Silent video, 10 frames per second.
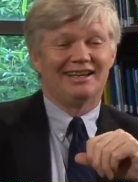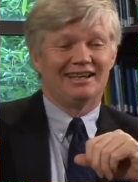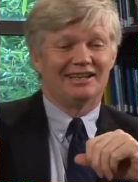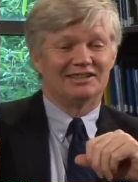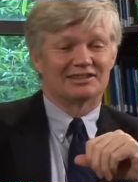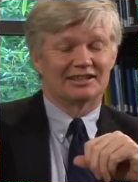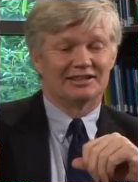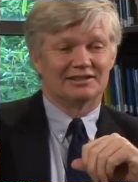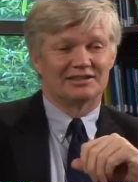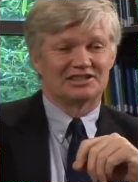and
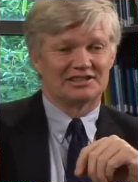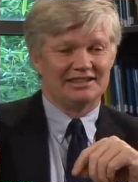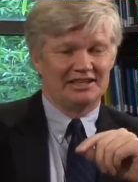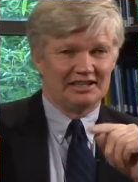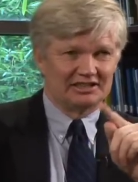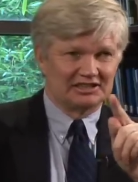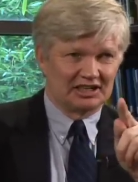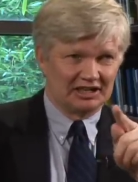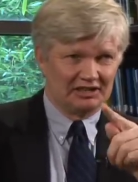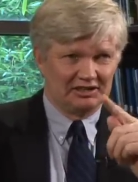can see the
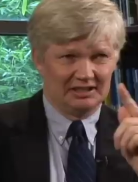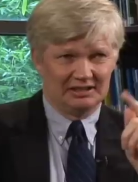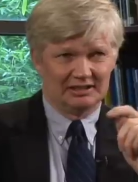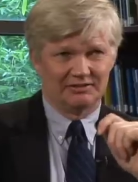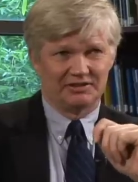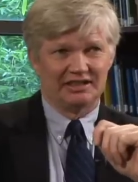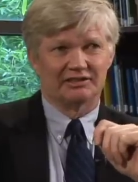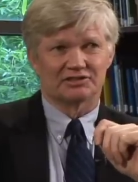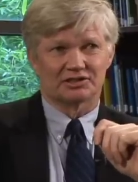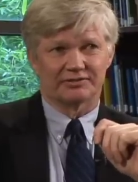entirety of the
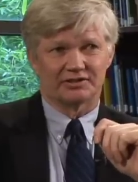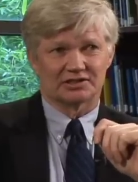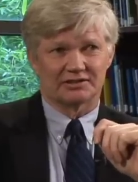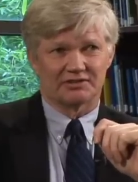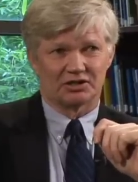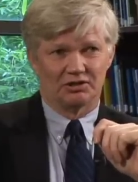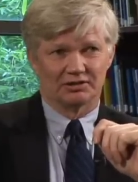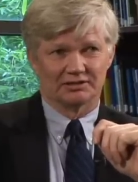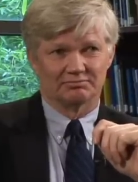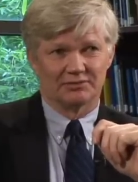inner surface of the
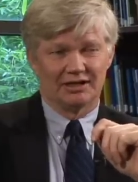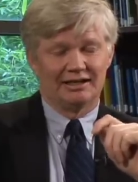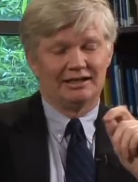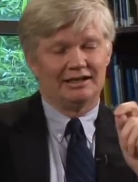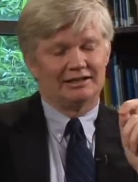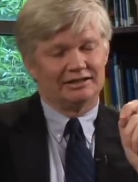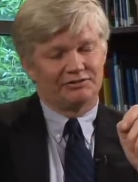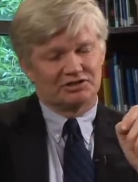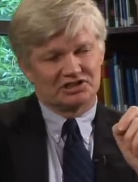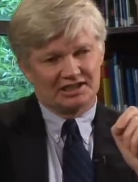colon. And
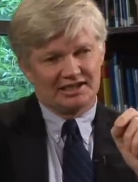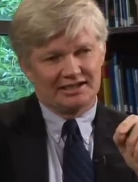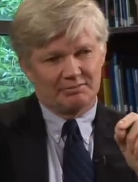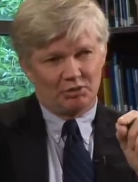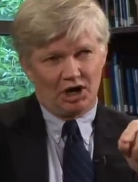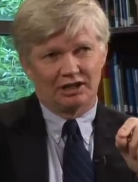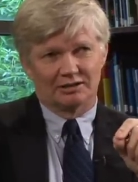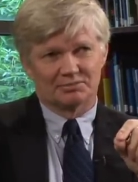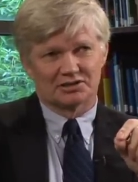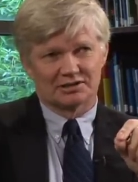if you see any
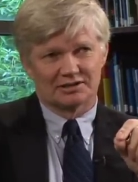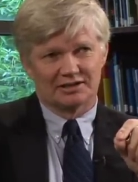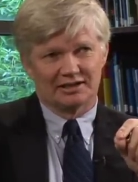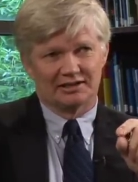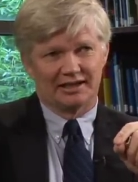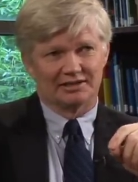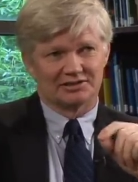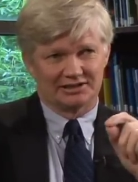polyps, then that